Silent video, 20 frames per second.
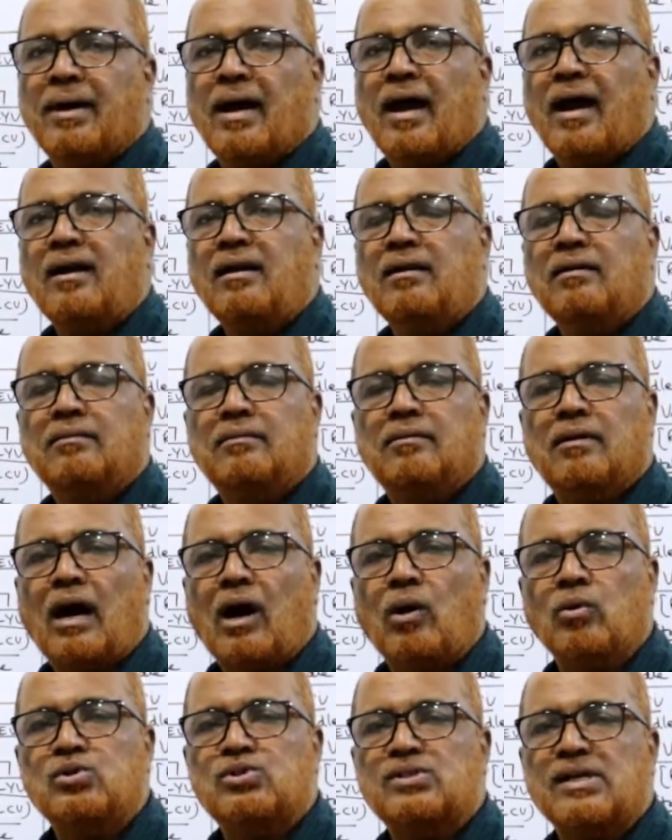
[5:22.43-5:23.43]
And
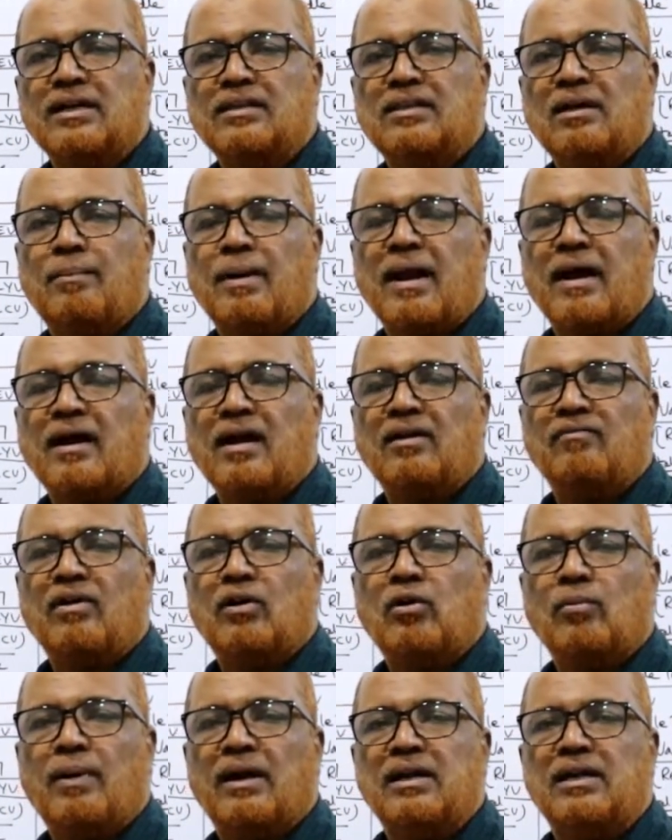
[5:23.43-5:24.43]
outside the bracket we
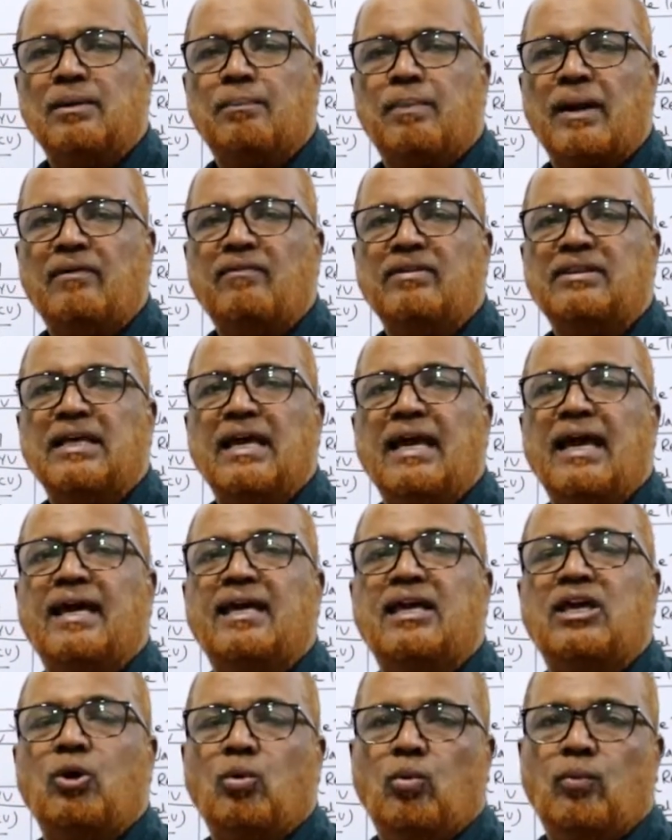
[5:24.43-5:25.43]
have to multiply with
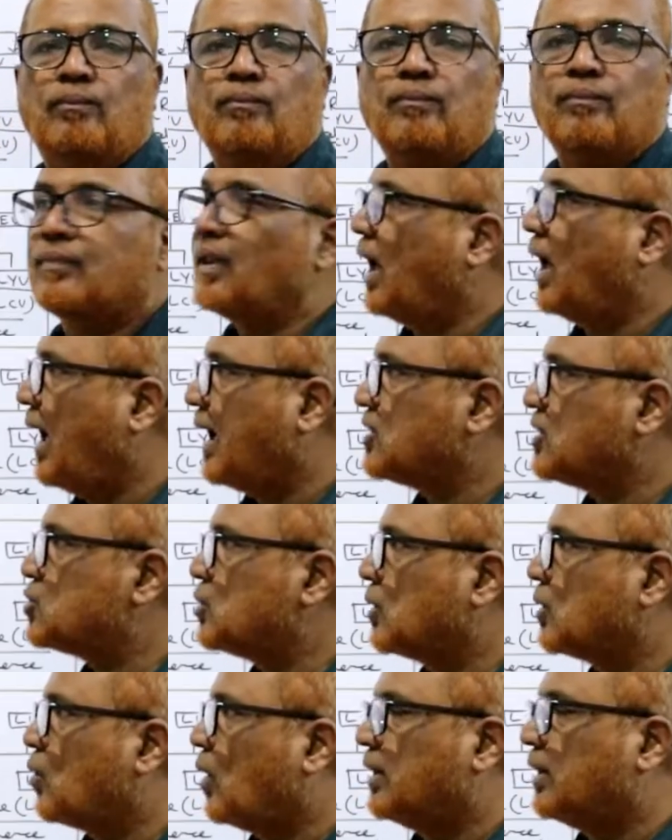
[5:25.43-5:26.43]
AQ,
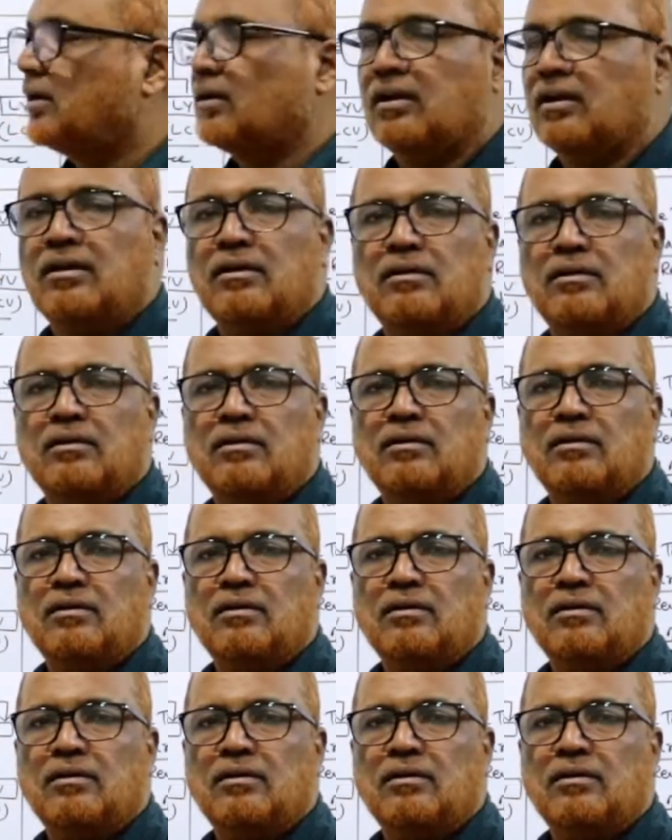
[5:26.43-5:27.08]
actual quantity.